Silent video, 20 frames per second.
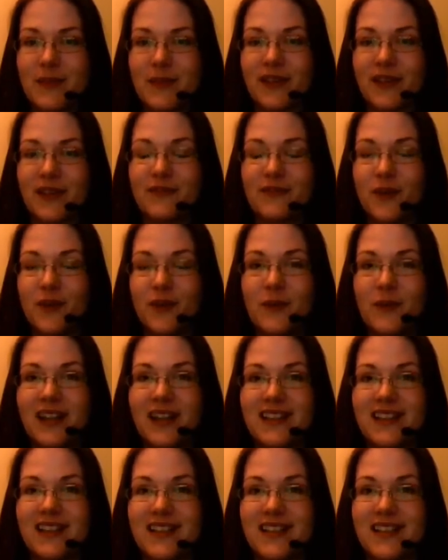
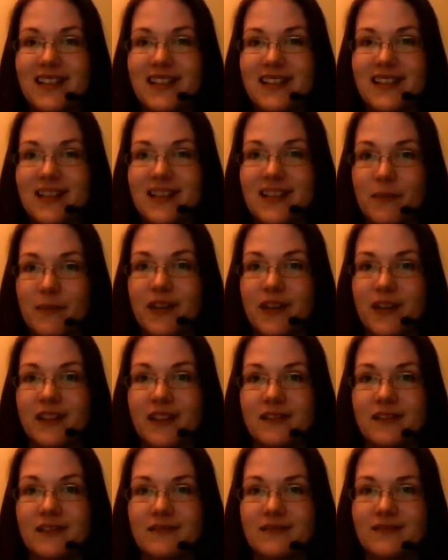formulated into
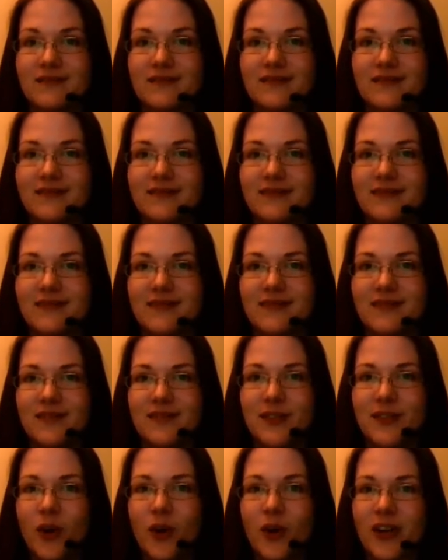something
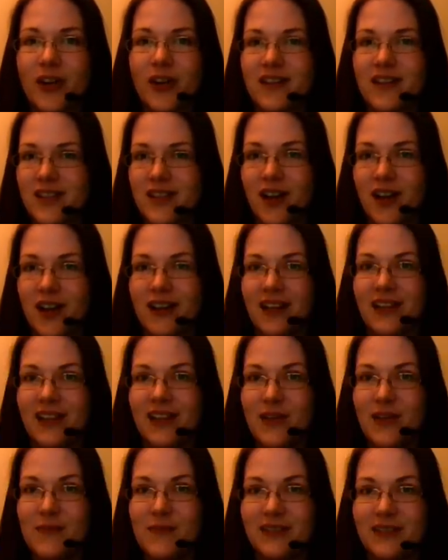not entirely
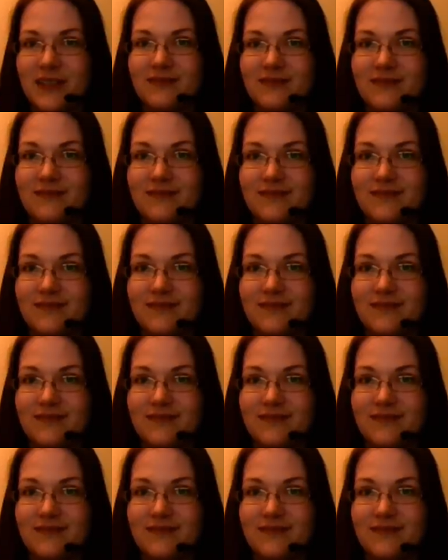human,